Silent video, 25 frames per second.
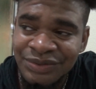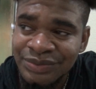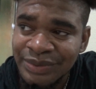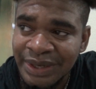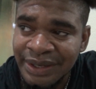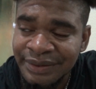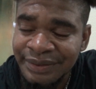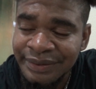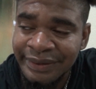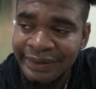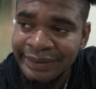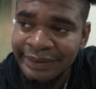why
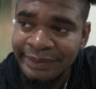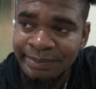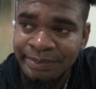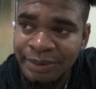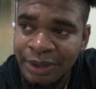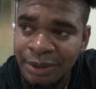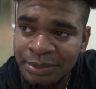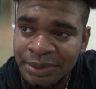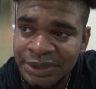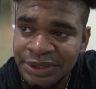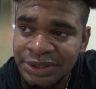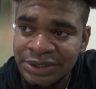I think
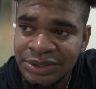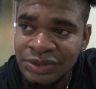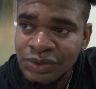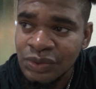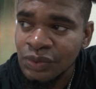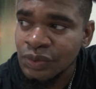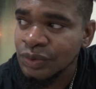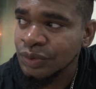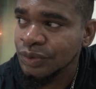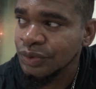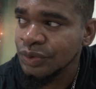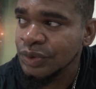probably this
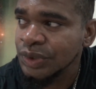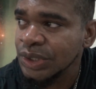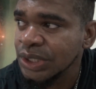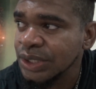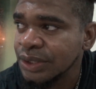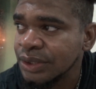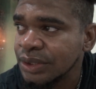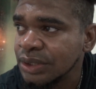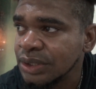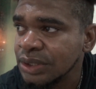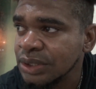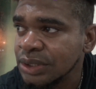whole Rona
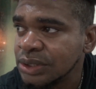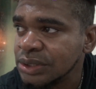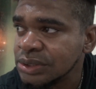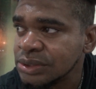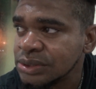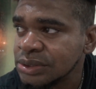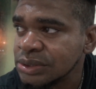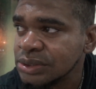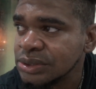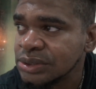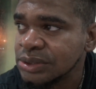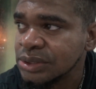thing
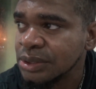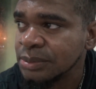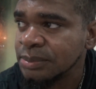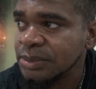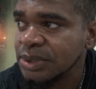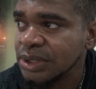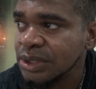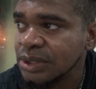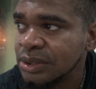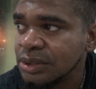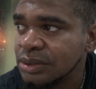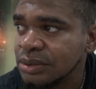is is a
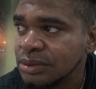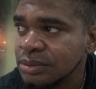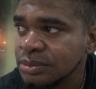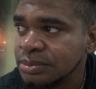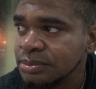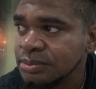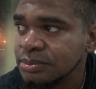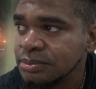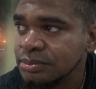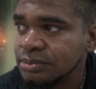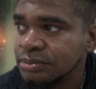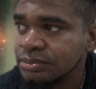big
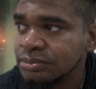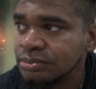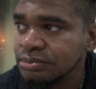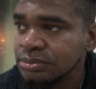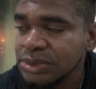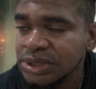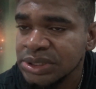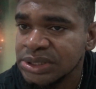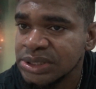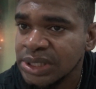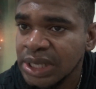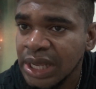
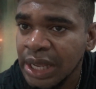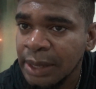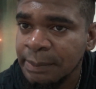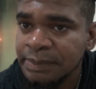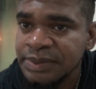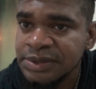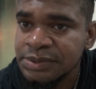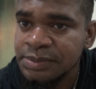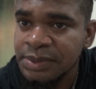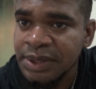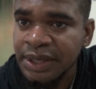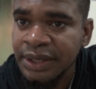
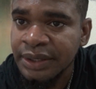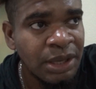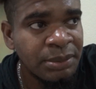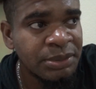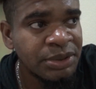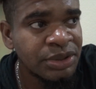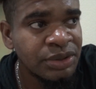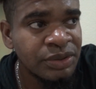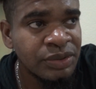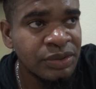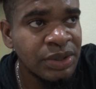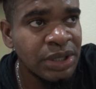mishaps, man. I
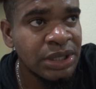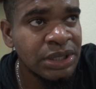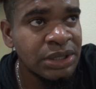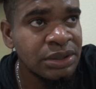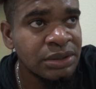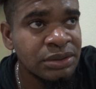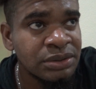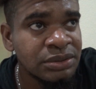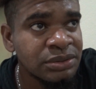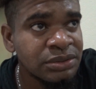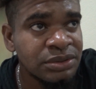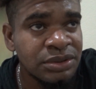mean, you
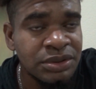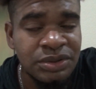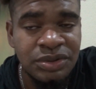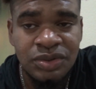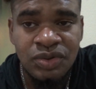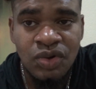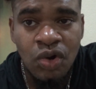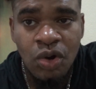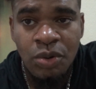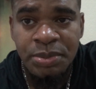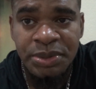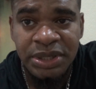can just
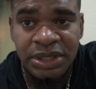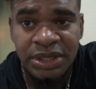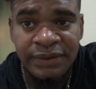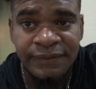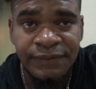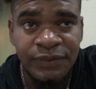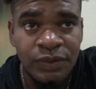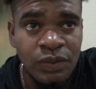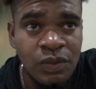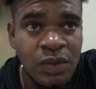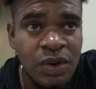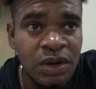come in
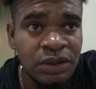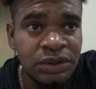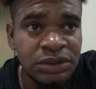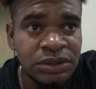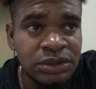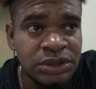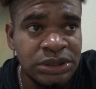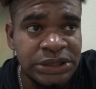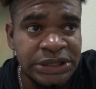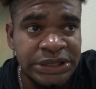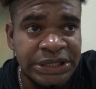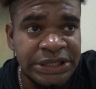if you
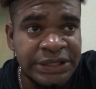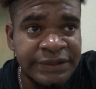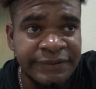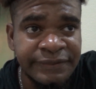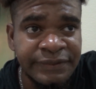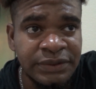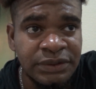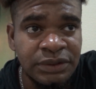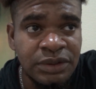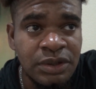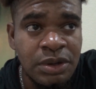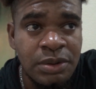want, leave
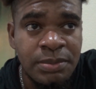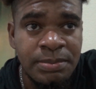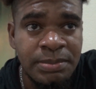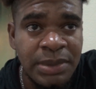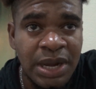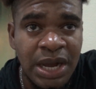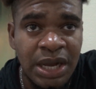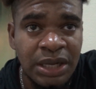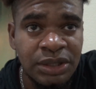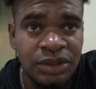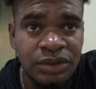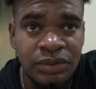and come
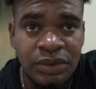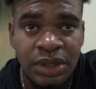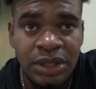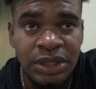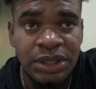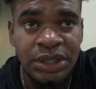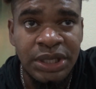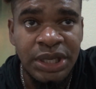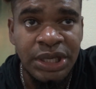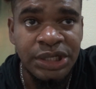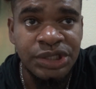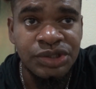back. You
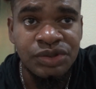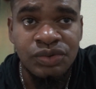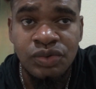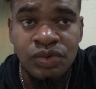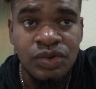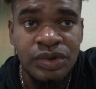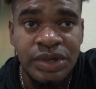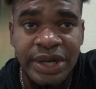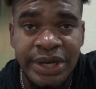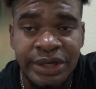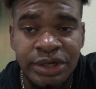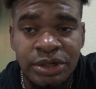can catch
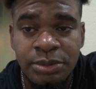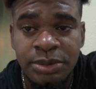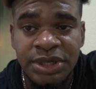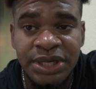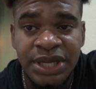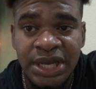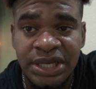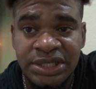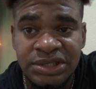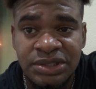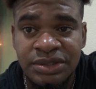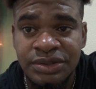Rona,
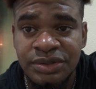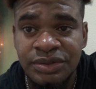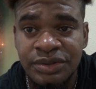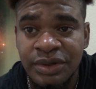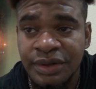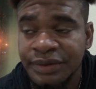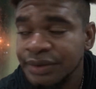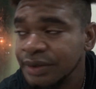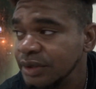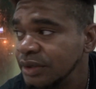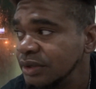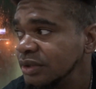nobody asking you
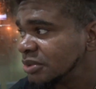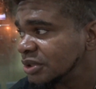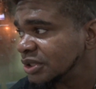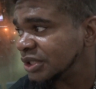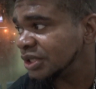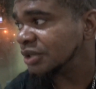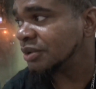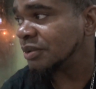nothing. But they